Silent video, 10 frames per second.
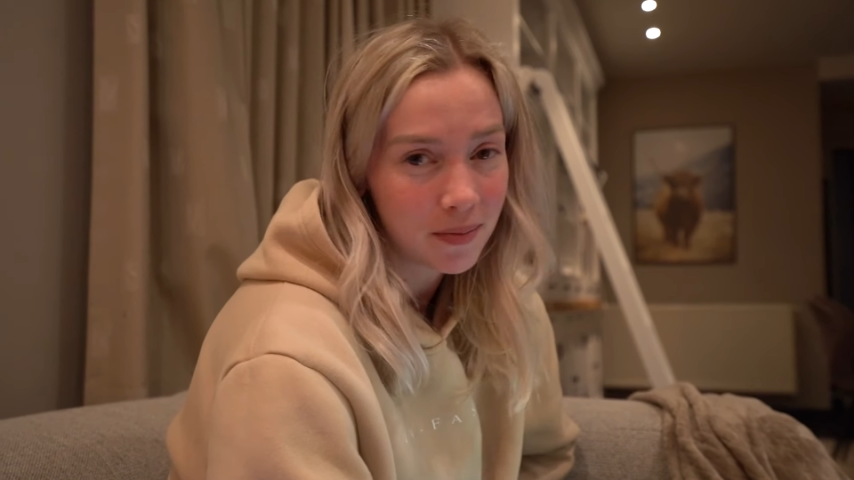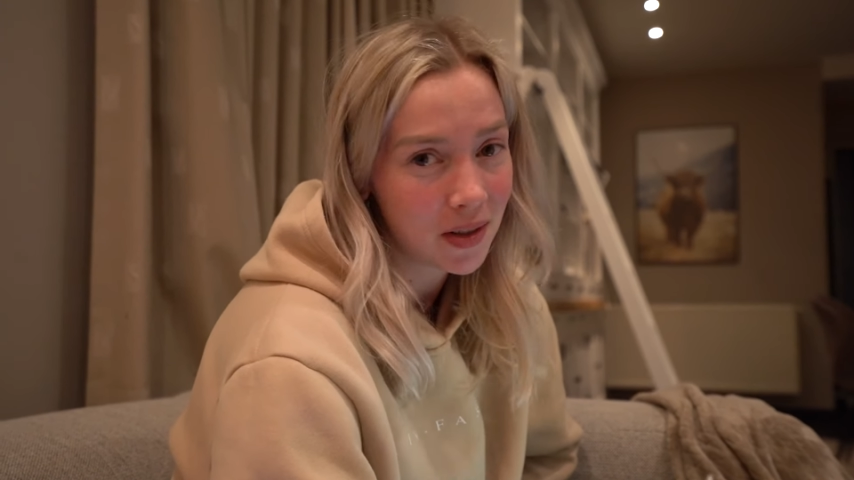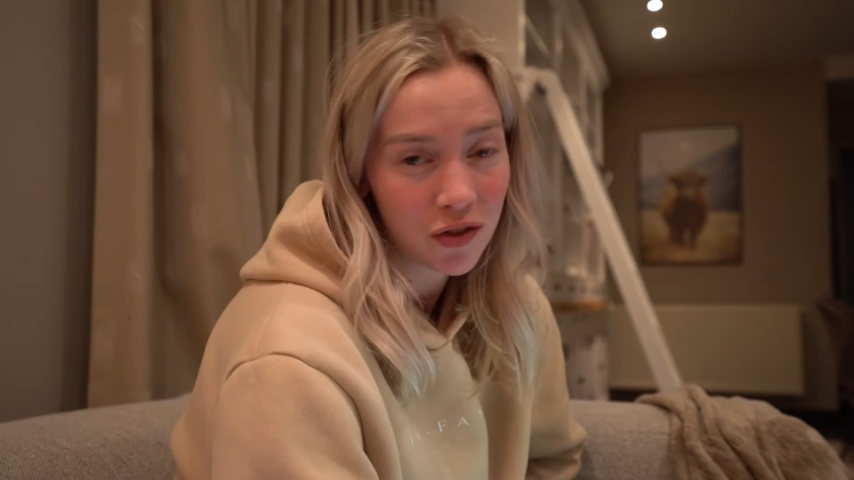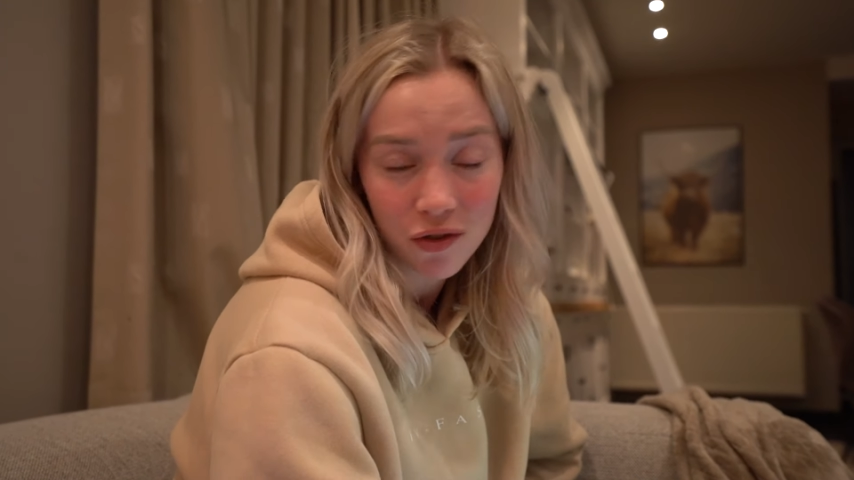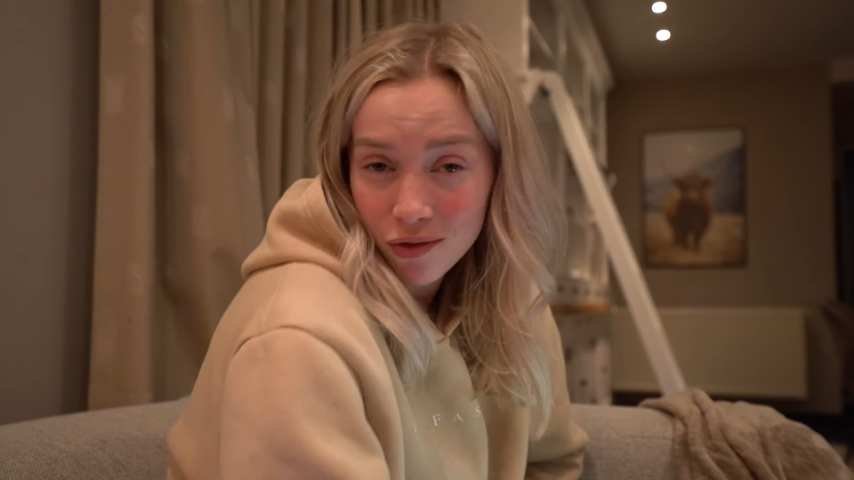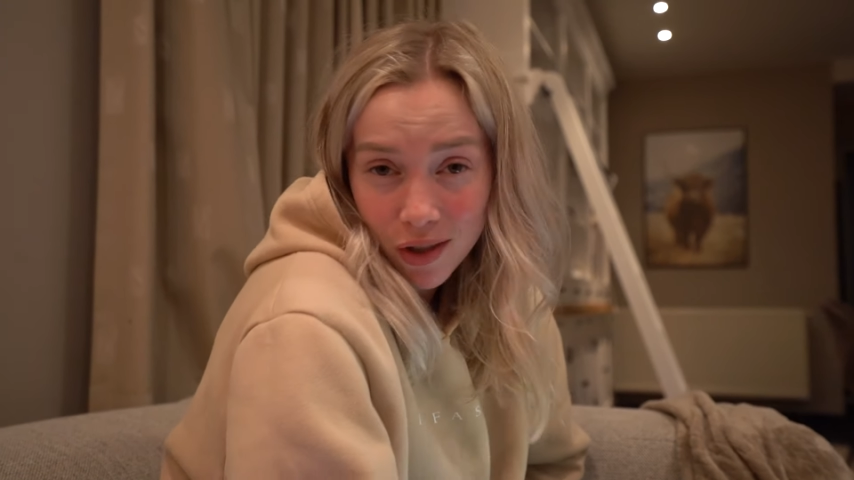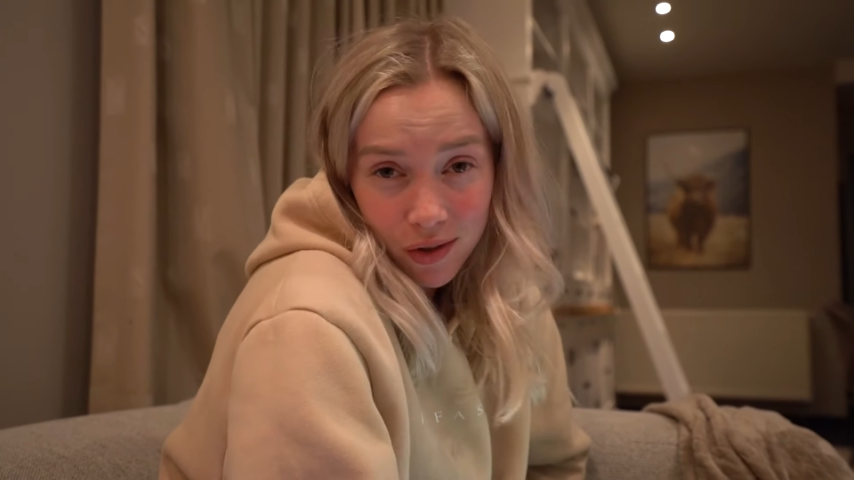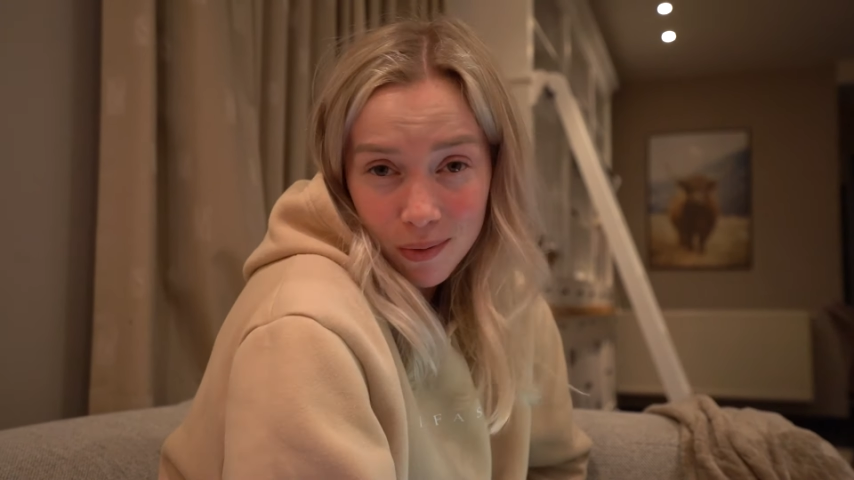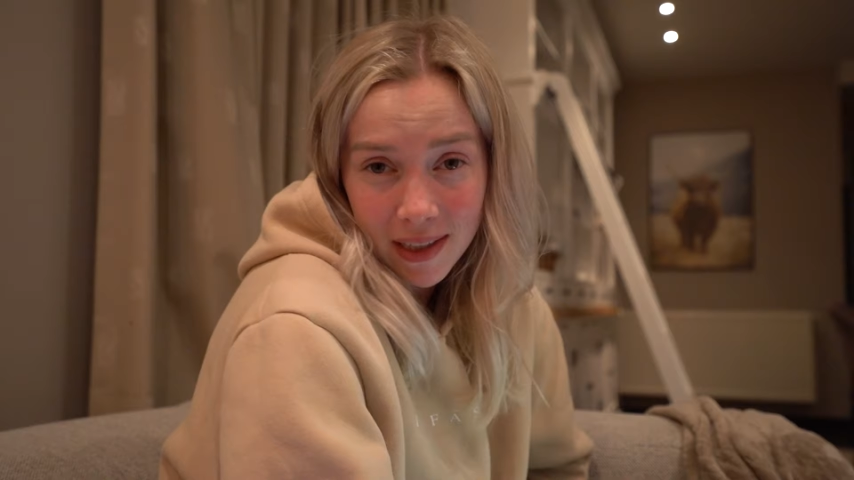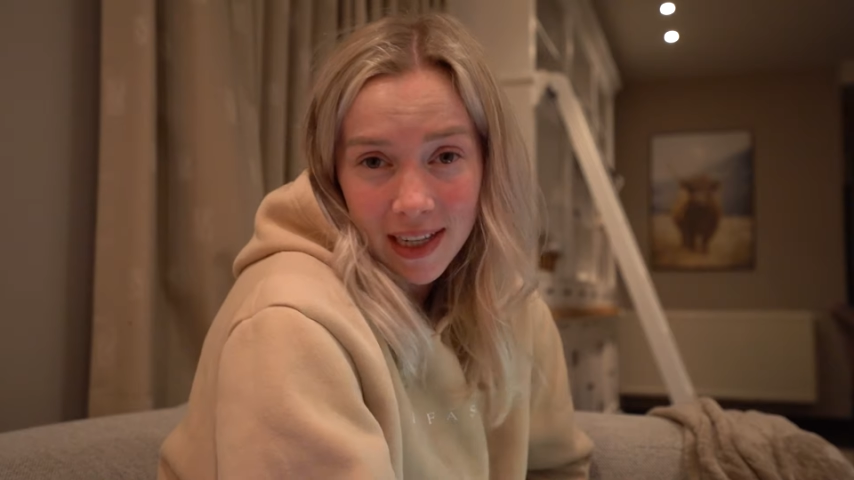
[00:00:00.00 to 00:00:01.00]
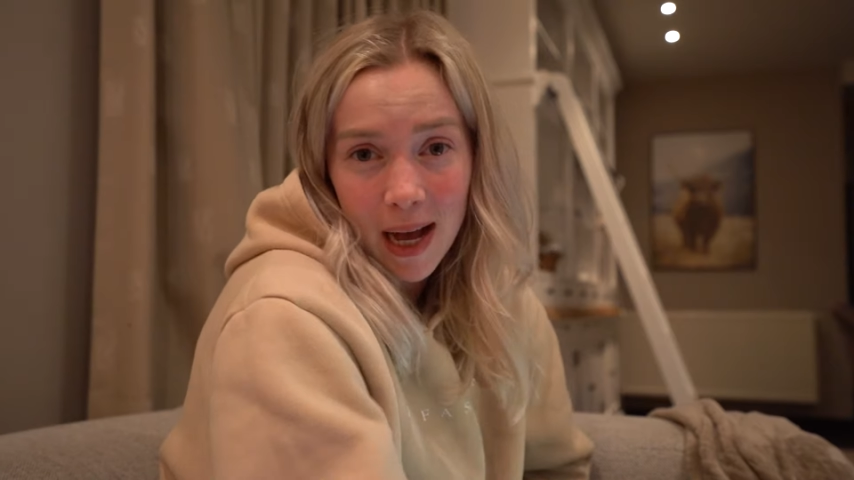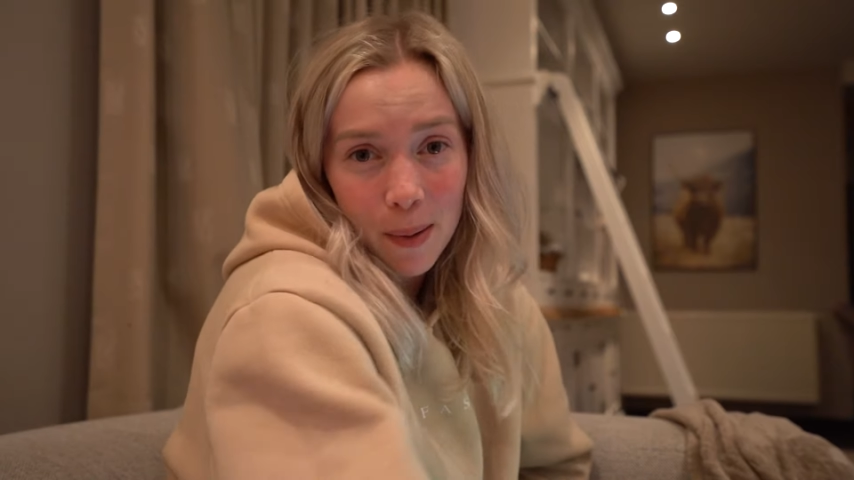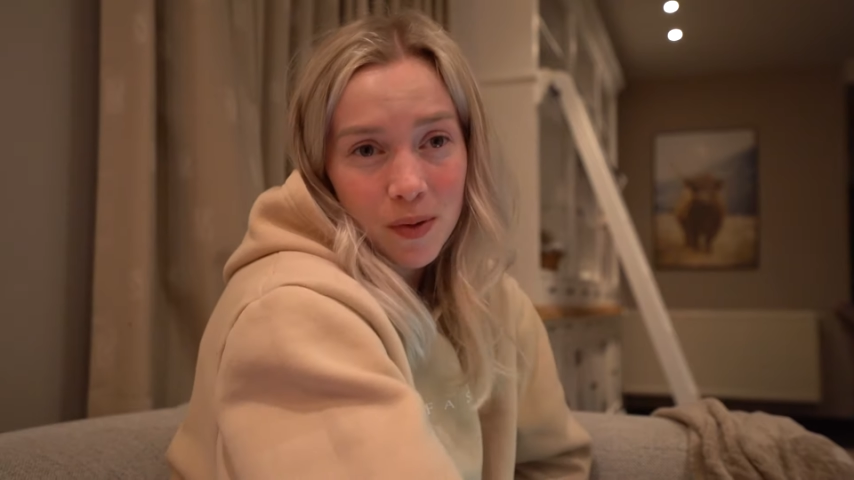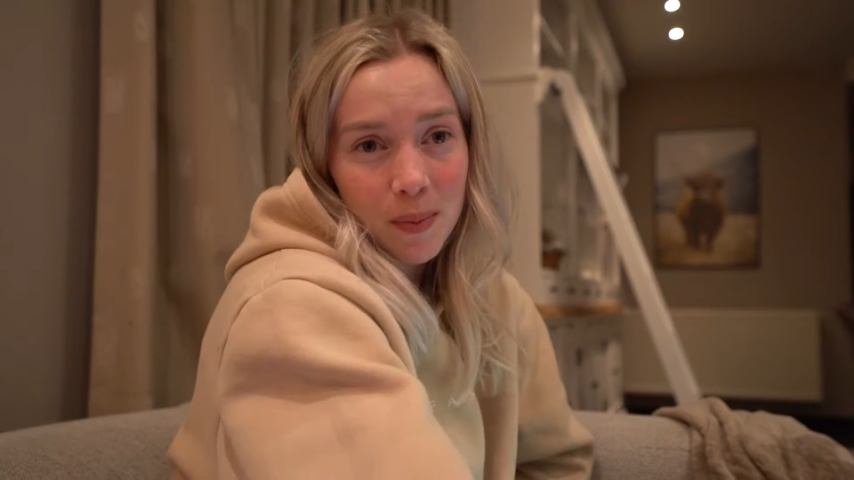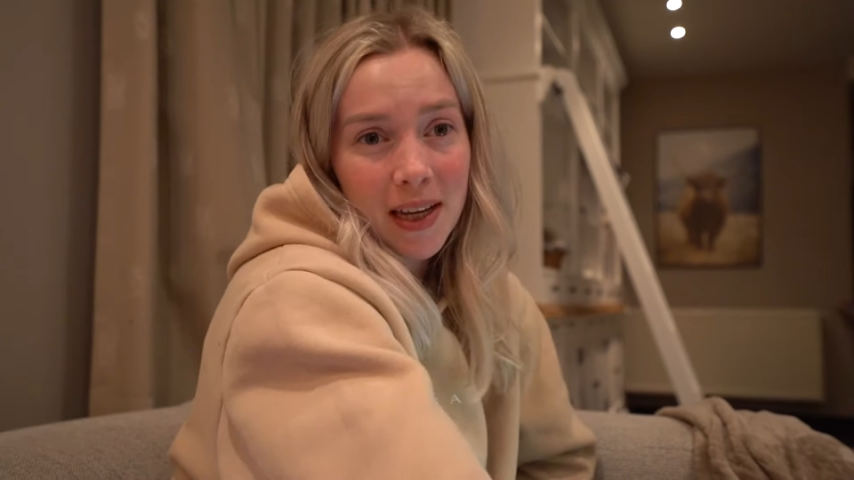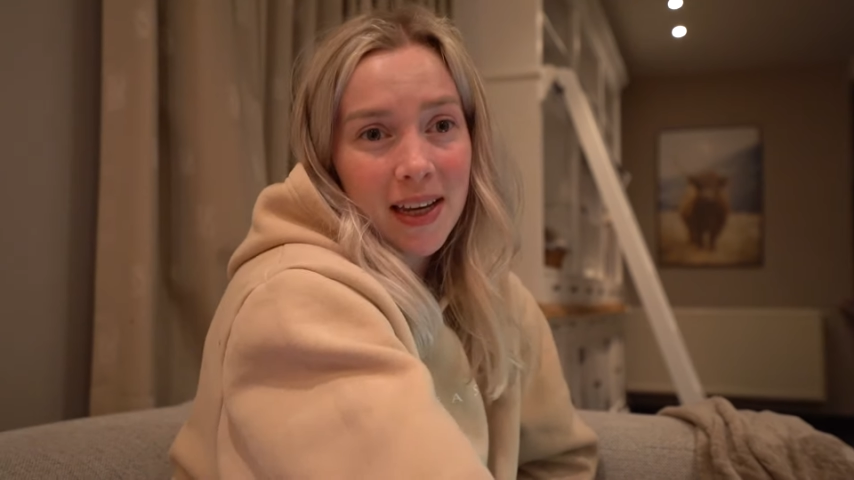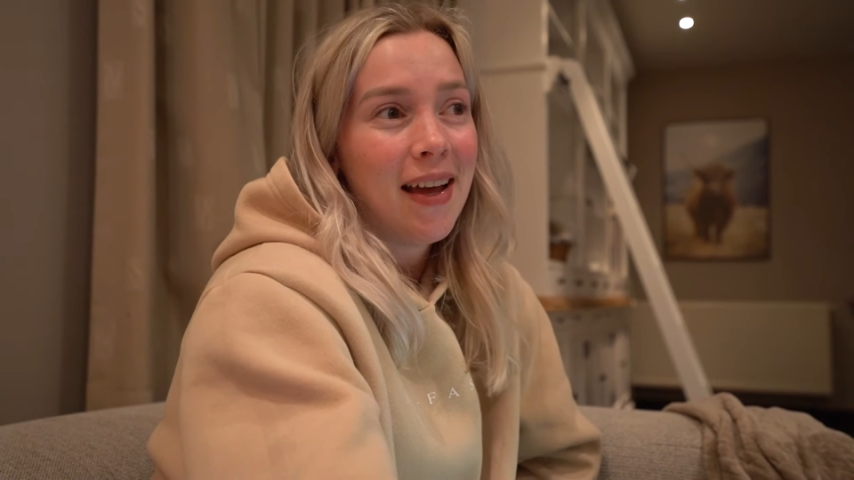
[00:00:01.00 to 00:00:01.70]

that just really helps me,